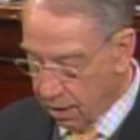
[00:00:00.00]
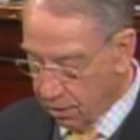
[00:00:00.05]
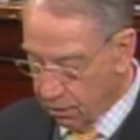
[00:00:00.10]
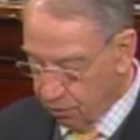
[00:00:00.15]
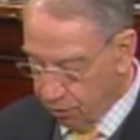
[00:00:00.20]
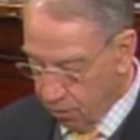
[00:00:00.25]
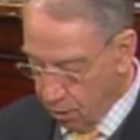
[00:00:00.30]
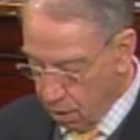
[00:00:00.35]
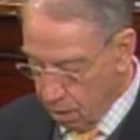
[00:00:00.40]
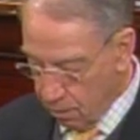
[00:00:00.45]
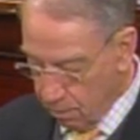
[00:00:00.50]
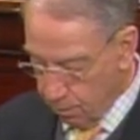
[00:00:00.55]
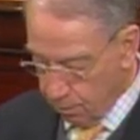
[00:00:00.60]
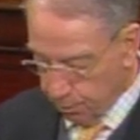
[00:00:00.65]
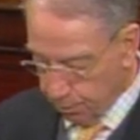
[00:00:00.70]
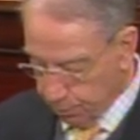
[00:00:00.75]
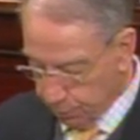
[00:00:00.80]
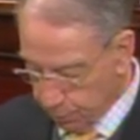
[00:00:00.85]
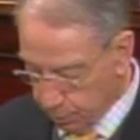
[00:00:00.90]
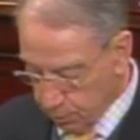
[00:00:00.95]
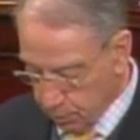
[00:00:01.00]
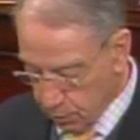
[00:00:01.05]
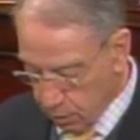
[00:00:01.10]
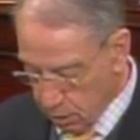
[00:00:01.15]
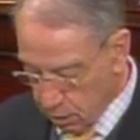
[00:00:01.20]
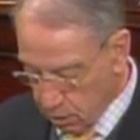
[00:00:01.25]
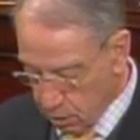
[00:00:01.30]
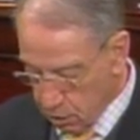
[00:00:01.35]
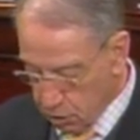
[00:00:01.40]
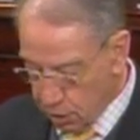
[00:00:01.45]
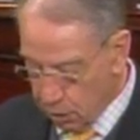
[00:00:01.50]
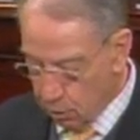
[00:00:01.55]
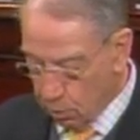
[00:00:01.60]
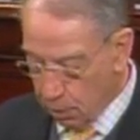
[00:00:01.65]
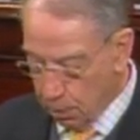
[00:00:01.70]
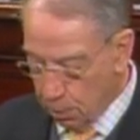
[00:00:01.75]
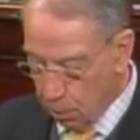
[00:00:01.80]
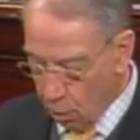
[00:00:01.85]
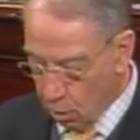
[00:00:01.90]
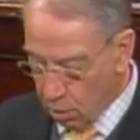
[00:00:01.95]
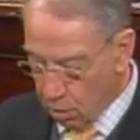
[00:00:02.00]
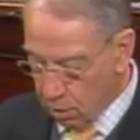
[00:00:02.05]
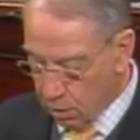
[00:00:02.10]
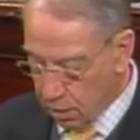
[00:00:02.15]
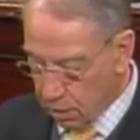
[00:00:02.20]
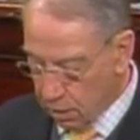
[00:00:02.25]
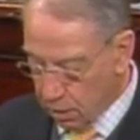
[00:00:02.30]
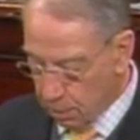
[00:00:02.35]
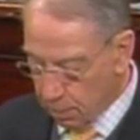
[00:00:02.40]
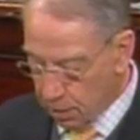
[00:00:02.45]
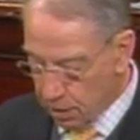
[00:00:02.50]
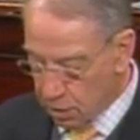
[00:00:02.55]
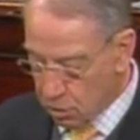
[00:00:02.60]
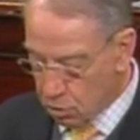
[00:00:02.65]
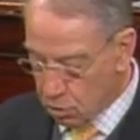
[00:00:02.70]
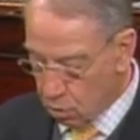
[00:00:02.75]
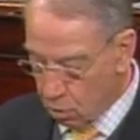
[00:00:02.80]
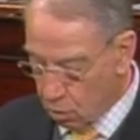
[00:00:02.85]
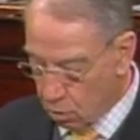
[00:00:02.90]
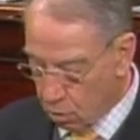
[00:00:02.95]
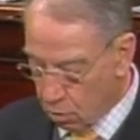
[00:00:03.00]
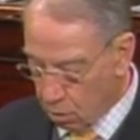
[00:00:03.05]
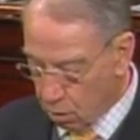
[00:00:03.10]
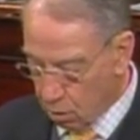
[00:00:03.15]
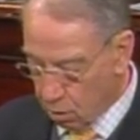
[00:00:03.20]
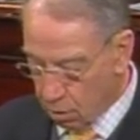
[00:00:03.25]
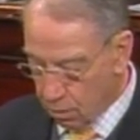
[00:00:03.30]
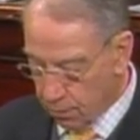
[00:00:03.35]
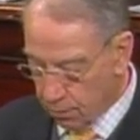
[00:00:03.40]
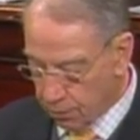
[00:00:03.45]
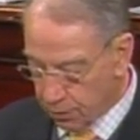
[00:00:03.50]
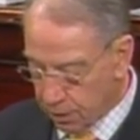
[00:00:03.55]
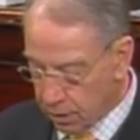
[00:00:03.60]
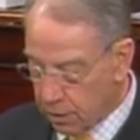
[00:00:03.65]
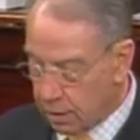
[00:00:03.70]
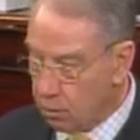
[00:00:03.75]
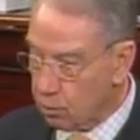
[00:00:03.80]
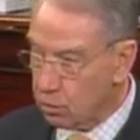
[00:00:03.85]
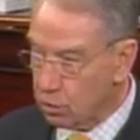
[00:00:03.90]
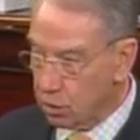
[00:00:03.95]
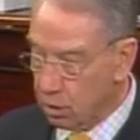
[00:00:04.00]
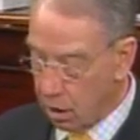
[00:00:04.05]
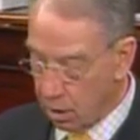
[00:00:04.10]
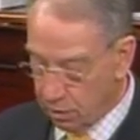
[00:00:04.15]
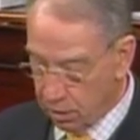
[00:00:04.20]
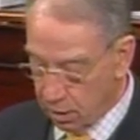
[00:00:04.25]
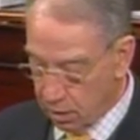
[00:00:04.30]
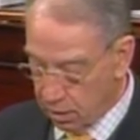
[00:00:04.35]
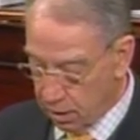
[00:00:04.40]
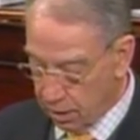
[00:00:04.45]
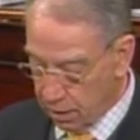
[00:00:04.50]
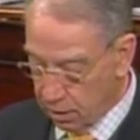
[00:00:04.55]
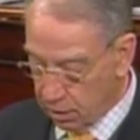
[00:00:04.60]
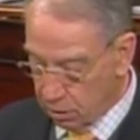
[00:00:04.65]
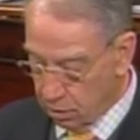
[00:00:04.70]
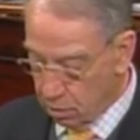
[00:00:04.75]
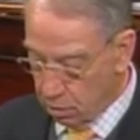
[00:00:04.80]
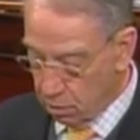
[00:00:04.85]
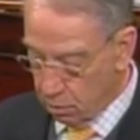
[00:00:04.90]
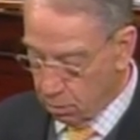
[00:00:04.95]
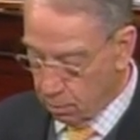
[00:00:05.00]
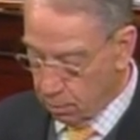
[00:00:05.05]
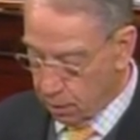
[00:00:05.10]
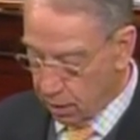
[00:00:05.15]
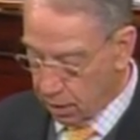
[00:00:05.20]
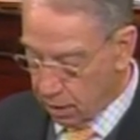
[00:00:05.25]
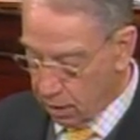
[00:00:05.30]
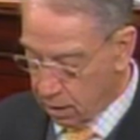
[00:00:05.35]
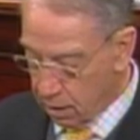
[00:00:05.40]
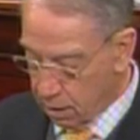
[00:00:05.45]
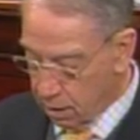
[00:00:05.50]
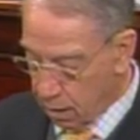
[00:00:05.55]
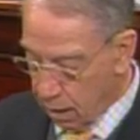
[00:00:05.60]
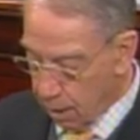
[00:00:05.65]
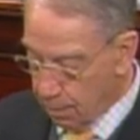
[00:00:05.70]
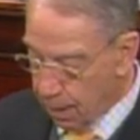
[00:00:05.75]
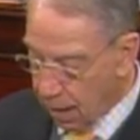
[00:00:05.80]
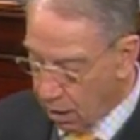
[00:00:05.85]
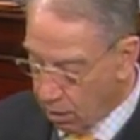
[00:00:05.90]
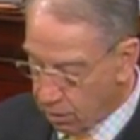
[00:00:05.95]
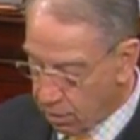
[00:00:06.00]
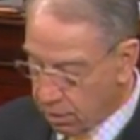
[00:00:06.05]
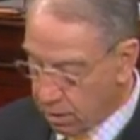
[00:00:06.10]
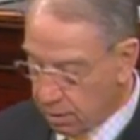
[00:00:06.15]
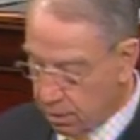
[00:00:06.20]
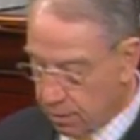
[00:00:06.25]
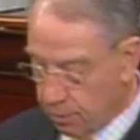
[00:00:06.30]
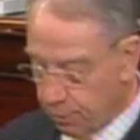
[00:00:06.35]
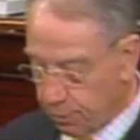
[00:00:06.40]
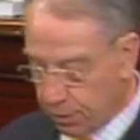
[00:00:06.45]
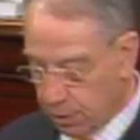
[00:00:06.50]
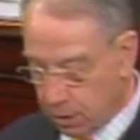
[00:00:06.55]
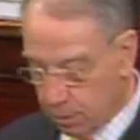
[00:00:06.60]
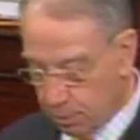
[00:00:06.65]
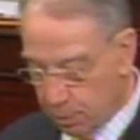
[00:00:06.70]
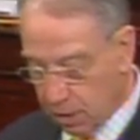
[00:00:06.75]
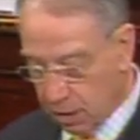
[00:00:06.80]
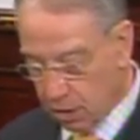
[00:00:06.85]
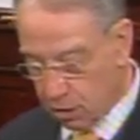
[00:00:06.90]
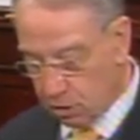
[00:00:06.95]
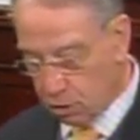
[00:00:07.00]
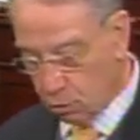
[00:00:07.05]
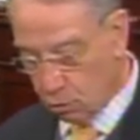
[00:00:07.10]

it from, she reported that the police told her there was nothing they could do about it because